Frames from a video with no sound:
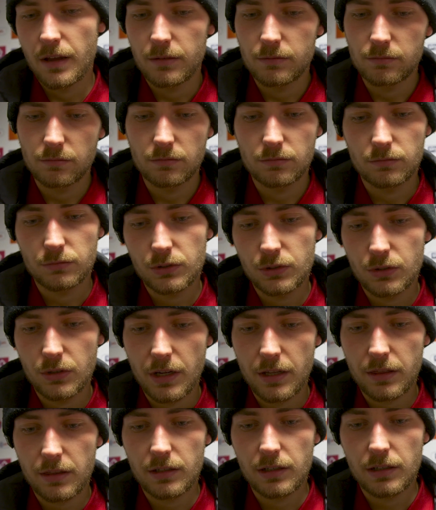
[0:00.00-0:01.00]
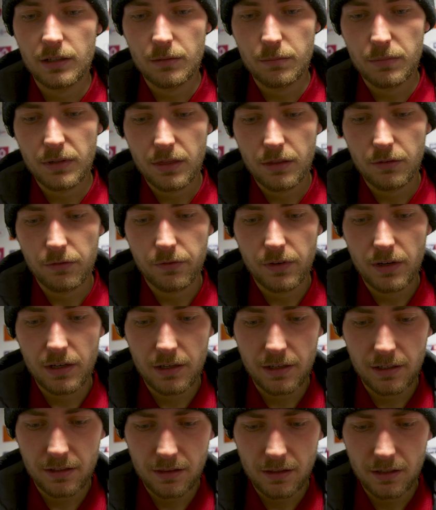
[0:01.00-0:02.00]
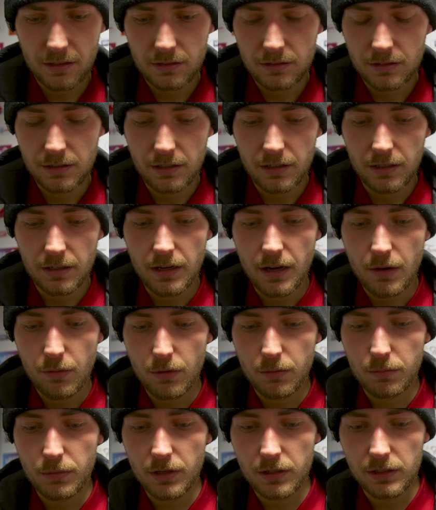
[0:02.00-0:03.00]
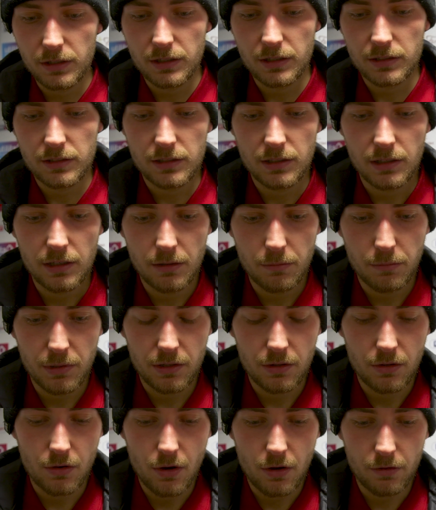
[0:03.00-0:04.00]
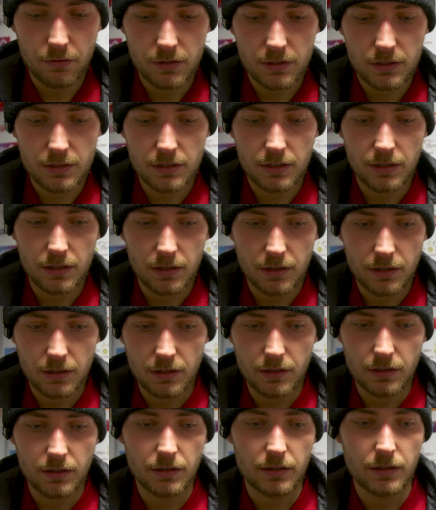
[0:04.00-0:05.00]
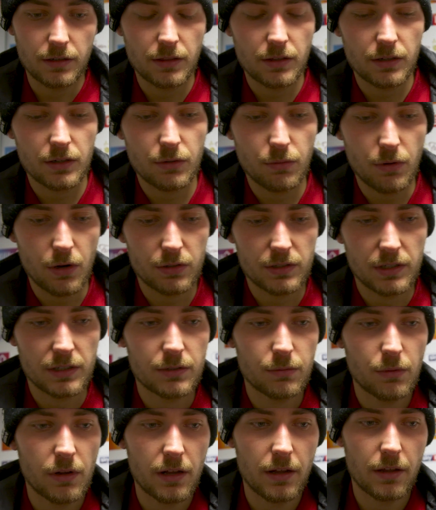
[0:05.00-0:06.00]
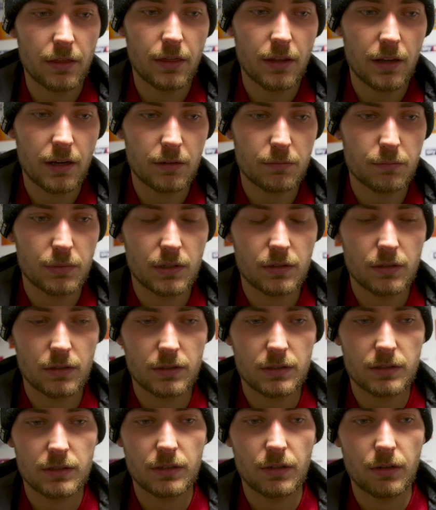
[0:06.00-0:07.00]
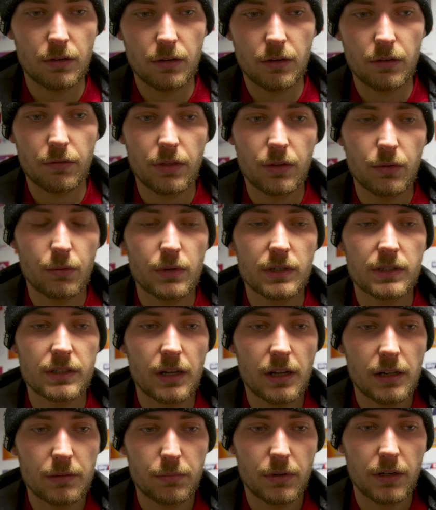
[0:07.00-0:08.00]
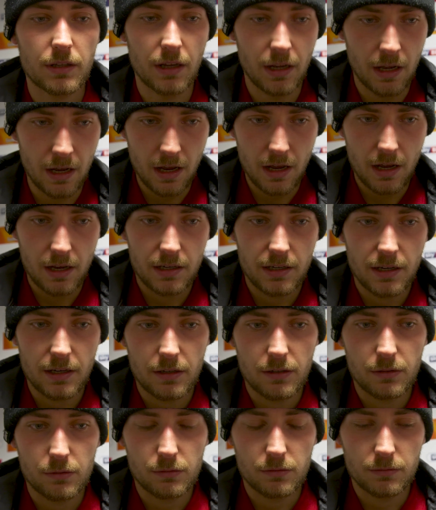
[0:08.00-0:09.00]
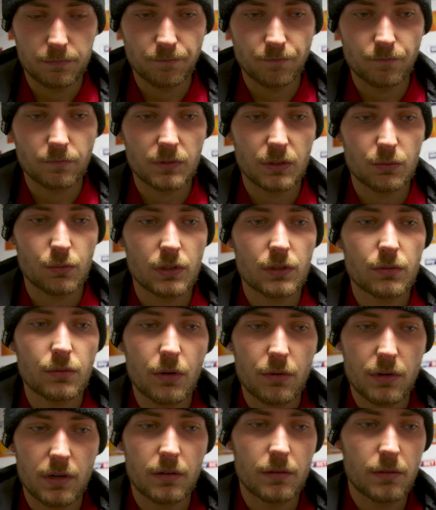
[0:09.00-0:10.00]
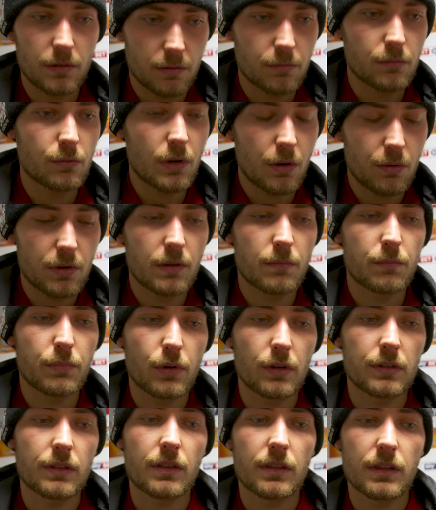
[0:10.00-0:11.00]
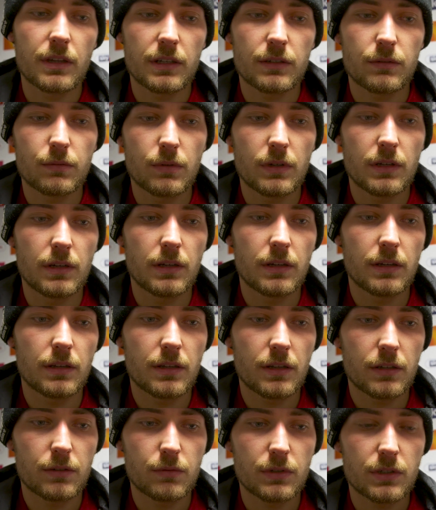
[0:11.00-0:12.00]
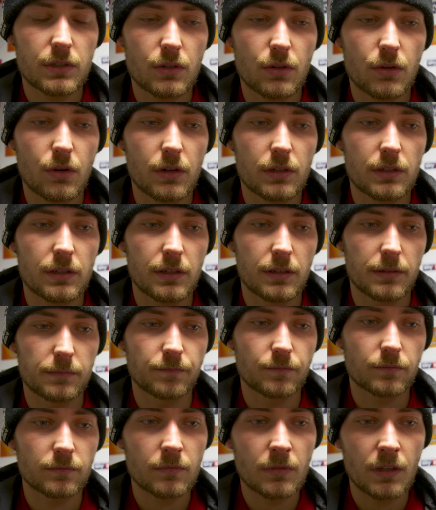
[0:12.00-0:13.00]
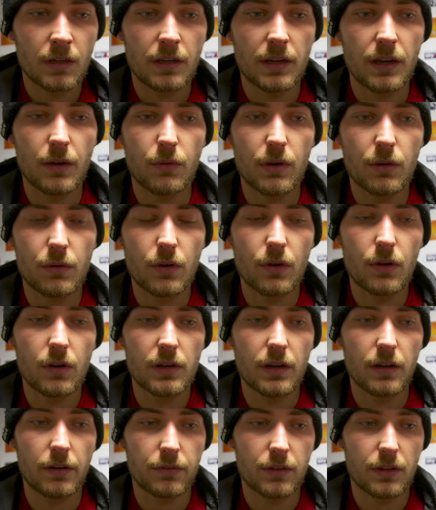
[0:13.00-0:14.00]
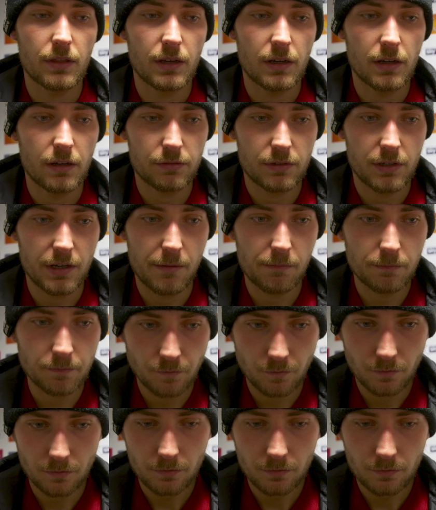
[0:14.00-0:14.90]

You had a little bit the feeling that everybody gets a little bit nervous, the crowd as well, I think, because of the result. But yeah, it was very very important that we scored very early after the halftime.